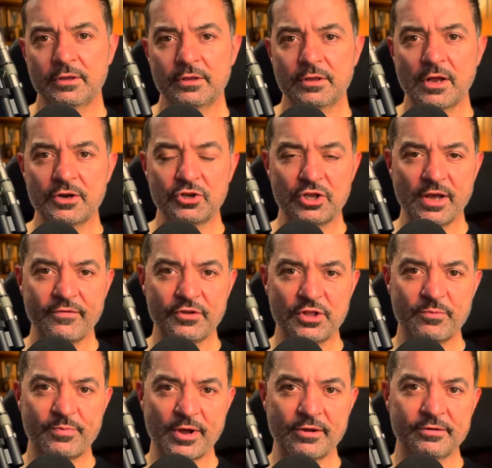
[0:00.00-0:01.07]
uncovered the
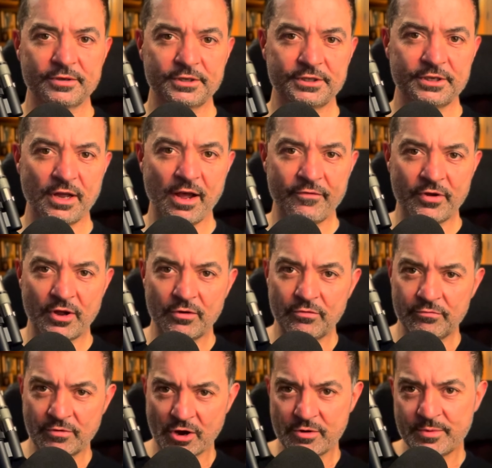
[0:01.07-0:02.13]
bones of a
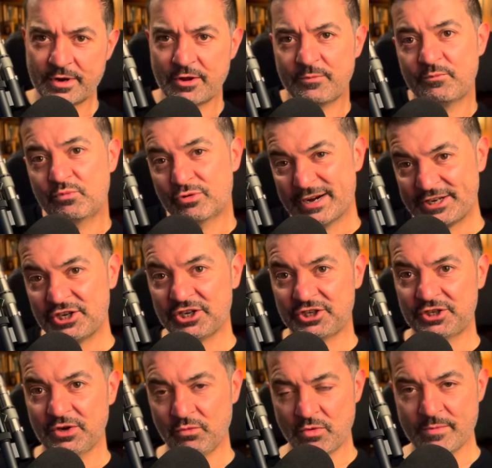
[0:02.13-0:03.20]

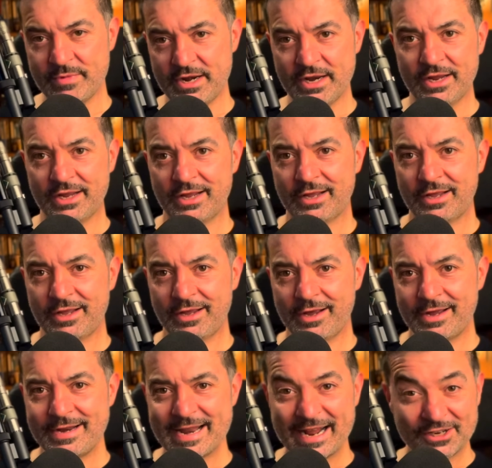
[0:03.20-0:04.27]
Romano-British woman,
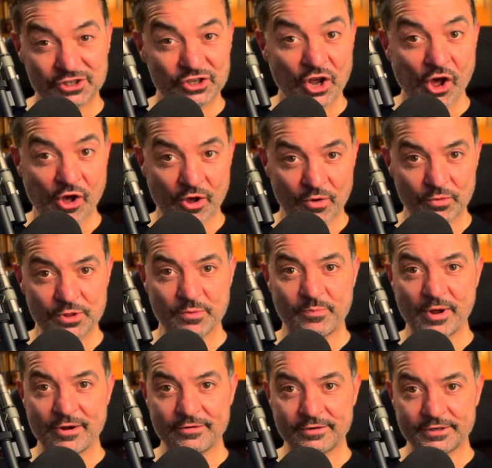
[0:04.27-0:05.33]
and next to her were the
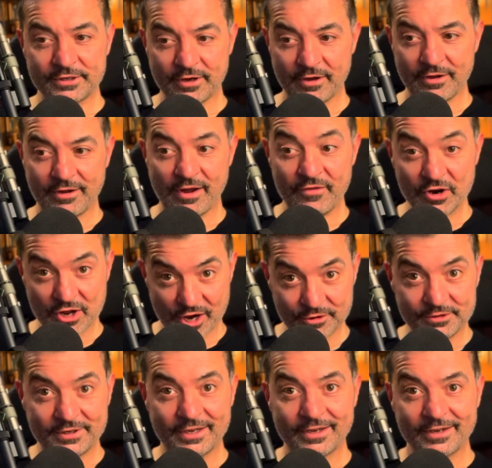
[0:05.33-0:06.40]
bones of a
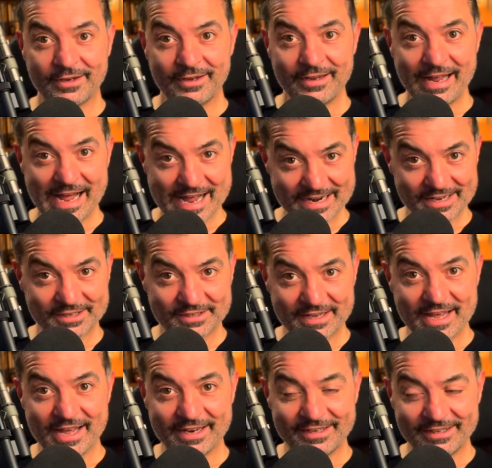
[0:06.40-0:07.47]
goat and its
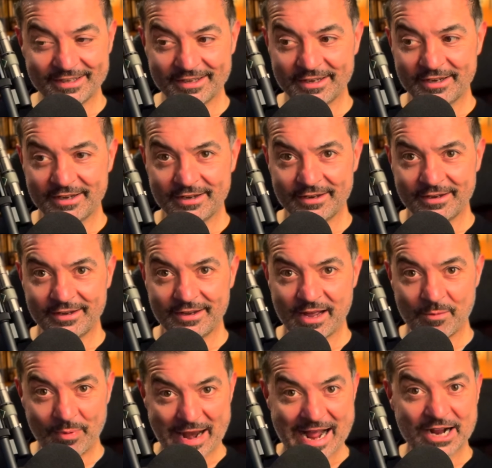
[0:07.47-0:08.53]
kid. A
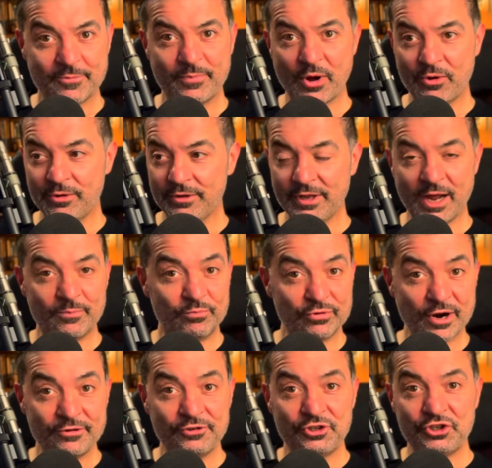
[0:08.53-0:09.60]
black bowl, a
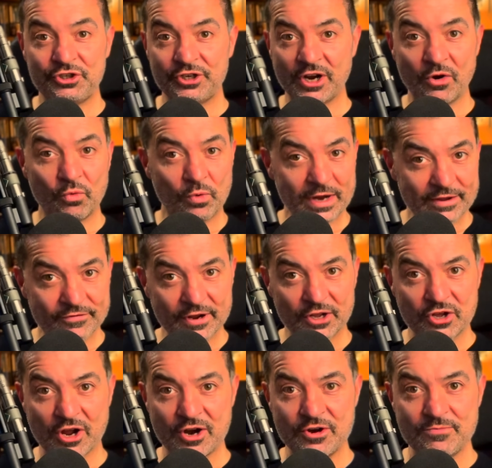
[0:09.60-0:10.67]
brooch, a weaving
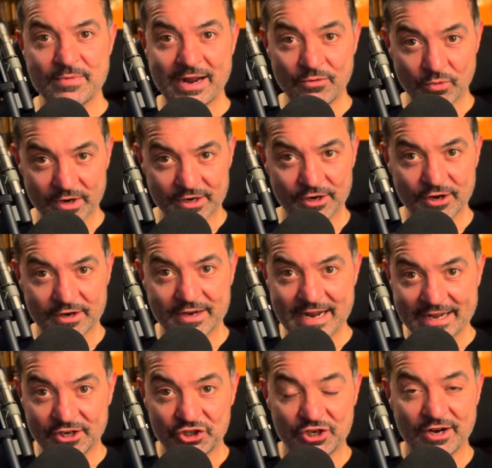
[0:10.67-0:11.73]
comb, and what looked
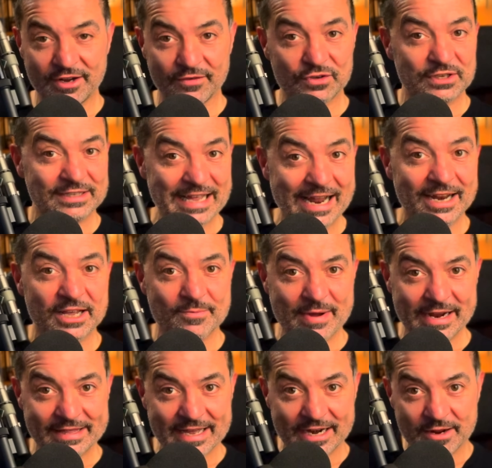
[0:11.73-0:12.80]
like a chunk of
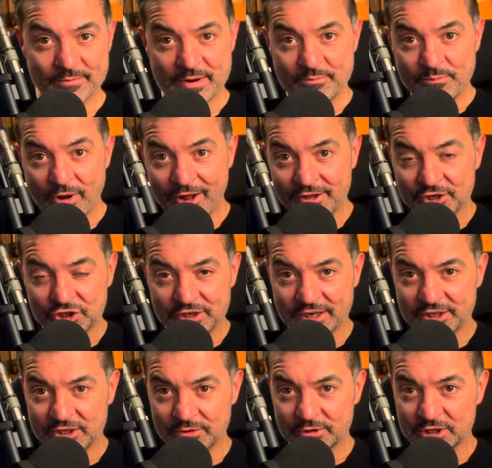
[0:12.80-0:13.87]
stalagmite that had been polished
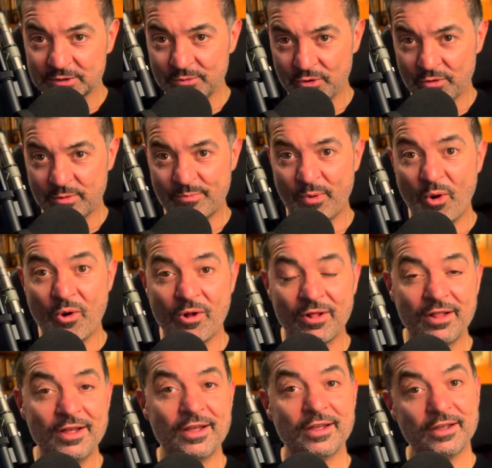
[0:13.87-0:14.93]
into a smooth
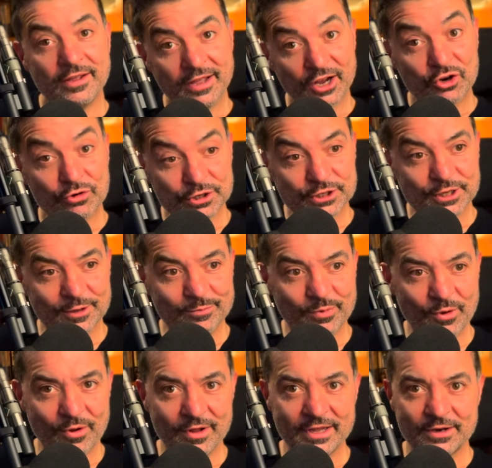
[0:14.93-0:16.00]
ball, a crystal
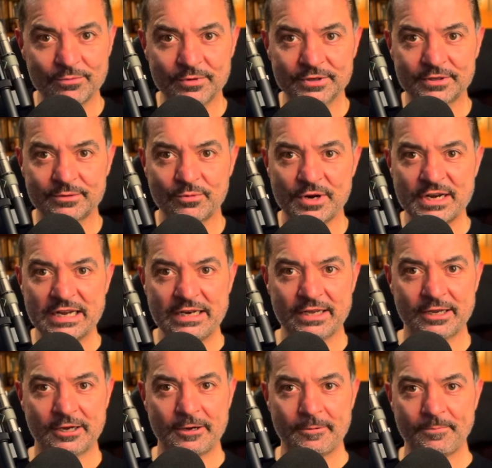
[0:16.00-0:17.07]
ball, it was wondered.
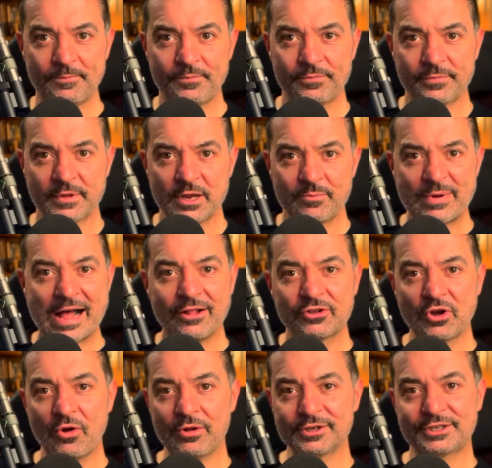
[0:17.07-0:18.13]
Balch
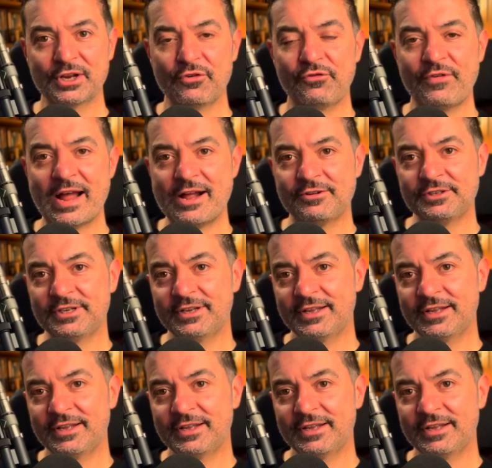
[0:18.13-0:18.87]
also found